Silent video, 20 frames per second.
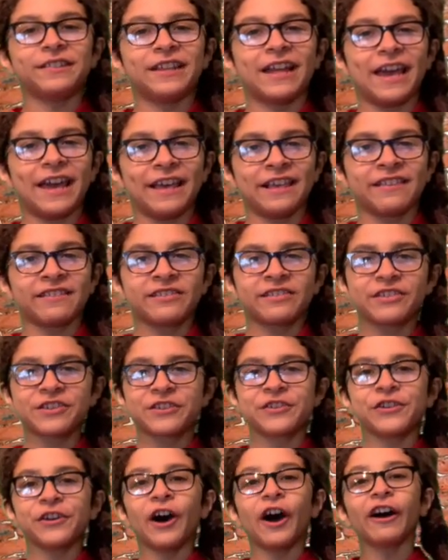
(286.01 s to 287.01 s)

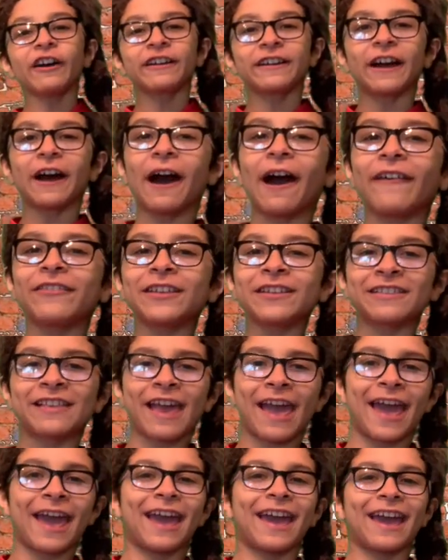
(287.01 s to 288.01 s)
today's joke of the
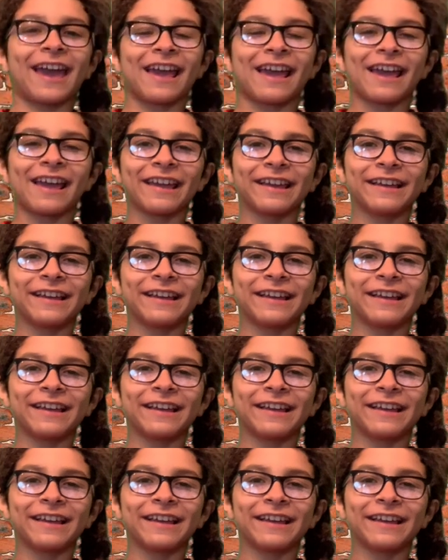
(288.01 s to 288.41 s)
day.